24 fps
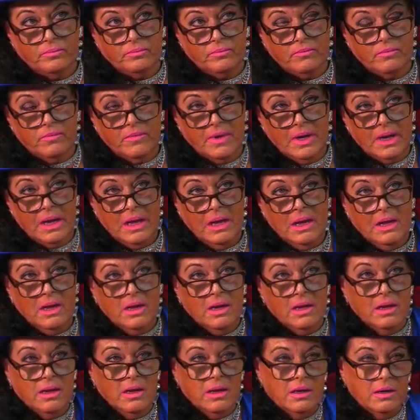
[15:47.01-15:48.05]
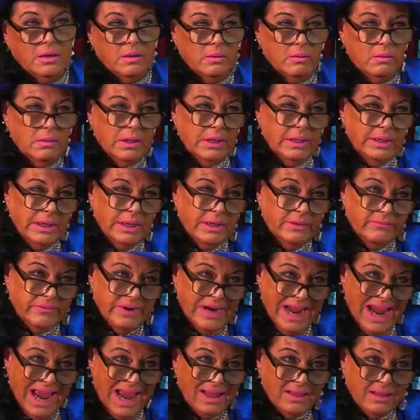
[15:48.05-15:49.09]
Yeah, I, I, well, my stories
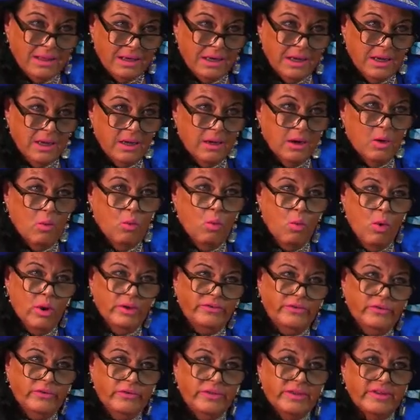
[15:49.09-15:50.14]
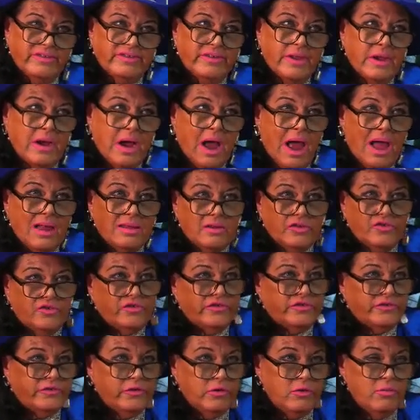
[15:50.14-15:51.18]
reality, sometimes get dark. What do the
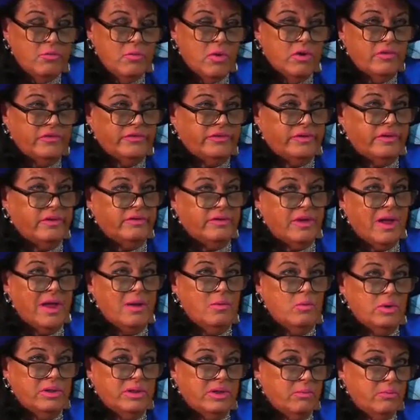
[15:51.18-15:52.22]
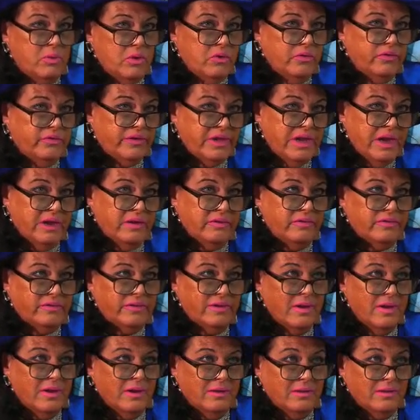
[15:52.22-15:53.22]
psychologists do most of the time with abused kids?